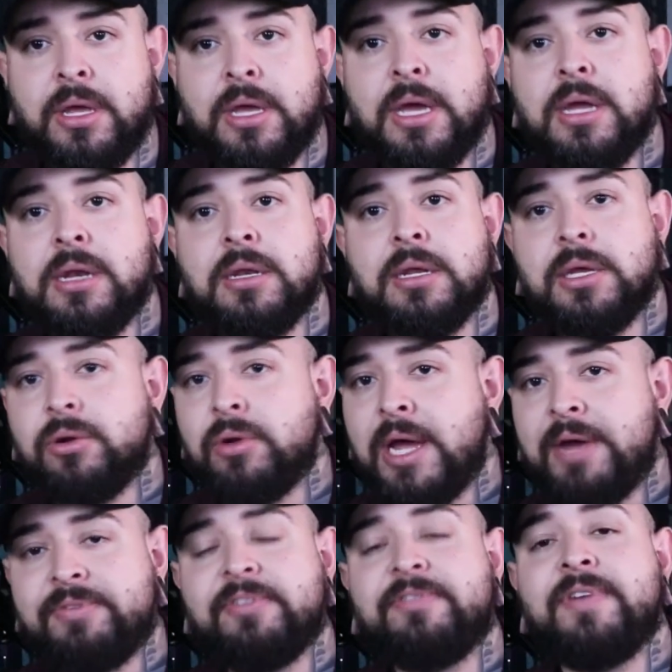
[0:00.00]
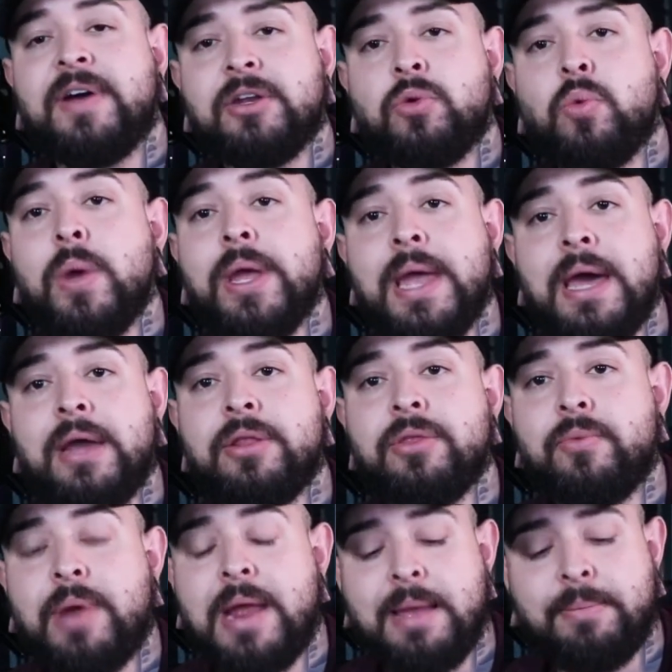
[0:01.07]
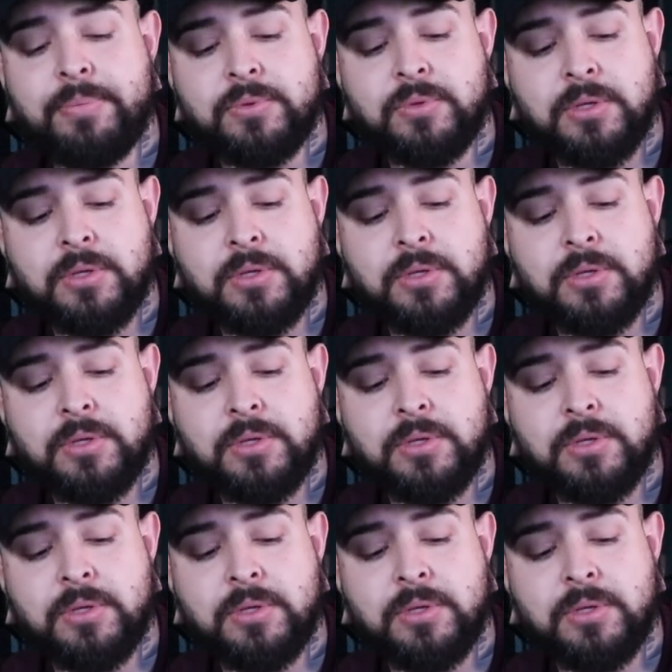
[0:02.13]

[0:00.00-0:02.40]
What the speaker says: and it'll have to find a way out of the wrap.